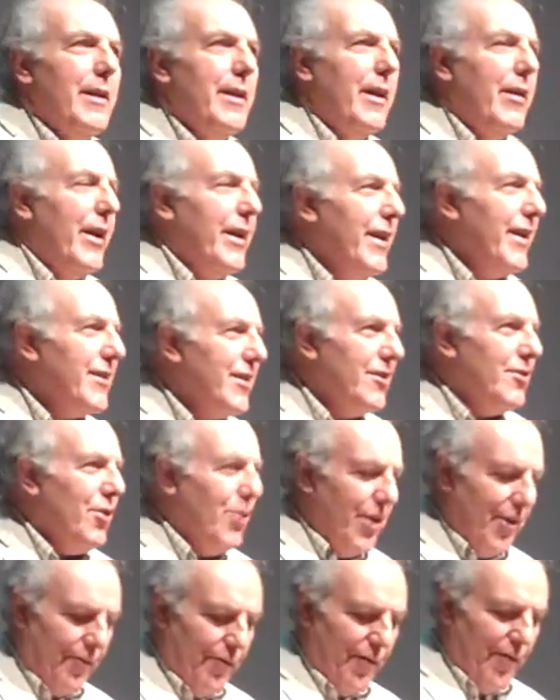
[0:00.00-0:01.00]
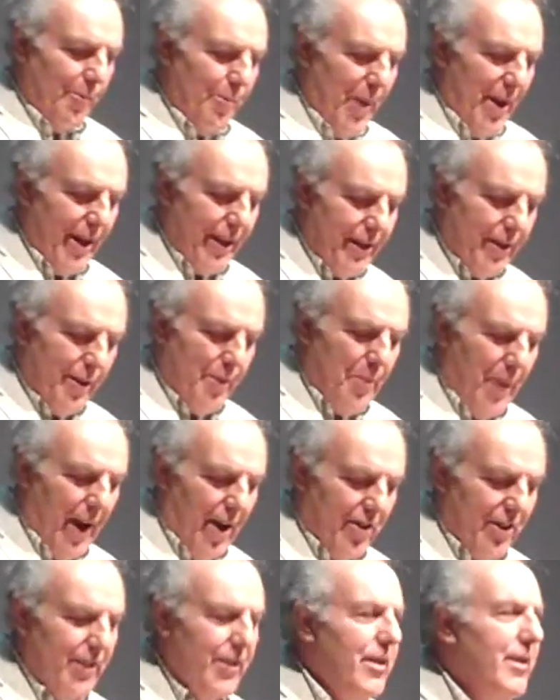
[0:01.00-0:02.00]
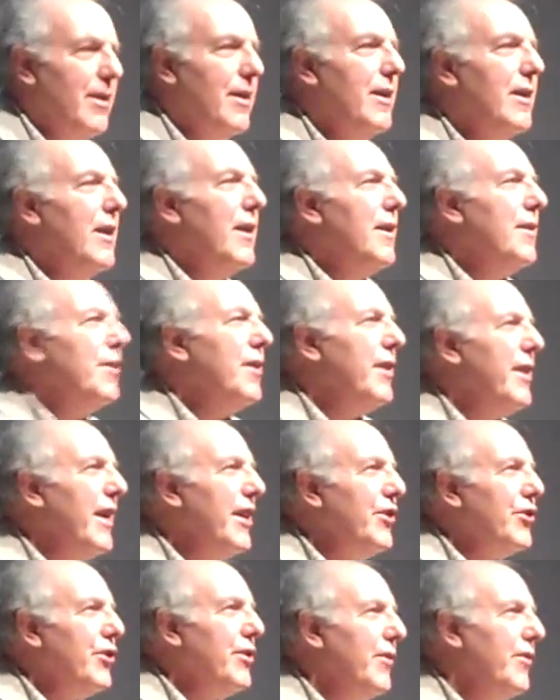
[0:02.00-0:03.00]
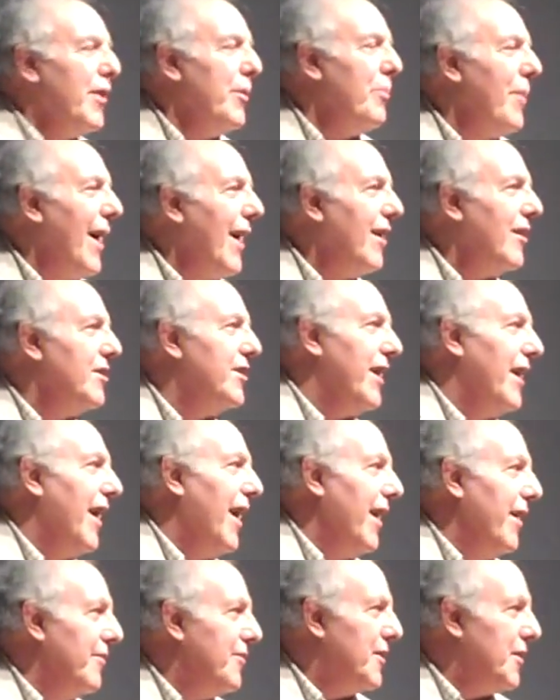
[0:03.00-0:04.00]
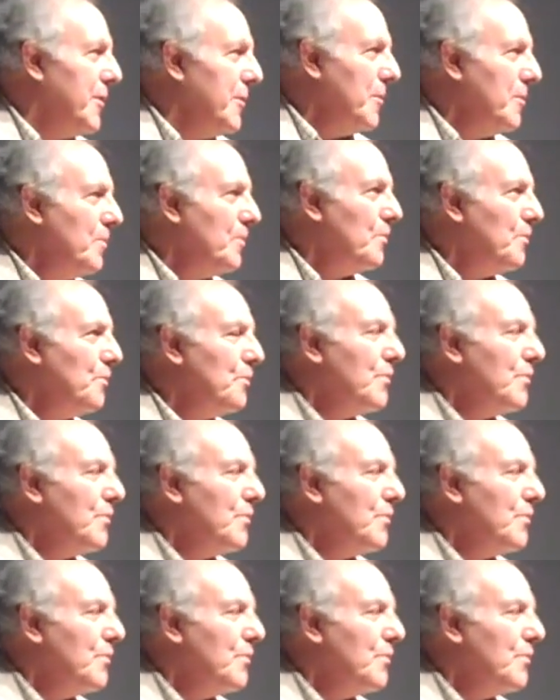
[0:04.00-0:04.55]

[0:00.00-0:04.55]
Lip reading: Now I'd like to talk for a minute about the nation of the Maldives.